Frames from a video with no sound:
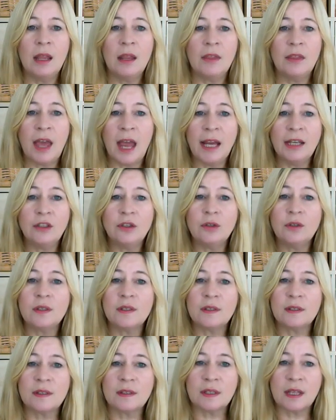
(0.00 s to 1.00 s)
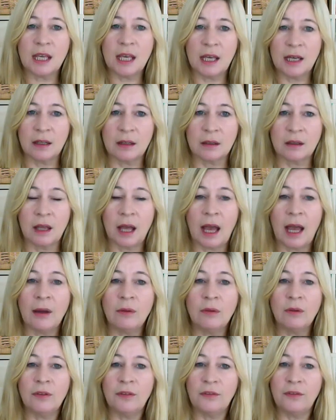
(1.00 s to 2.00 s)
then you scale how
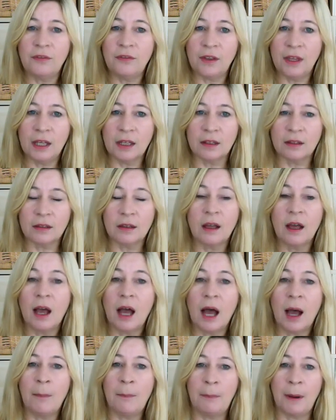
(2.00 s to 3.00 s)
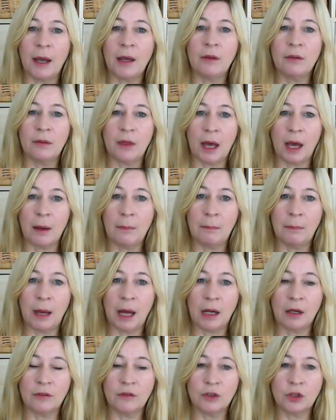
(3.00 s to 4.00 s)
they feel about that
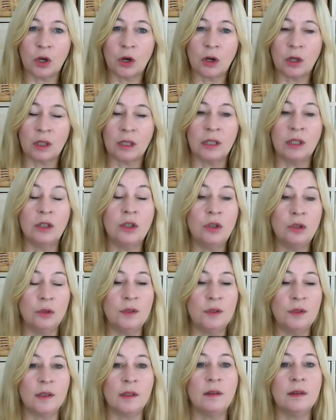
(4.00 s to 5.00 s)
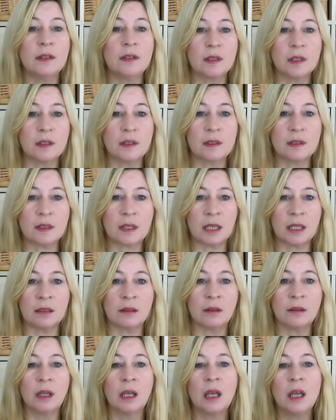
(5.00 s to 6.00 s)
bar of chocolate using the
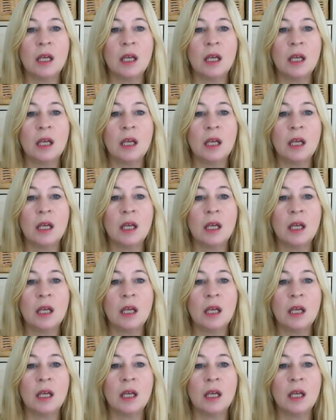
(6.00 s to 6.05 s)
subscale.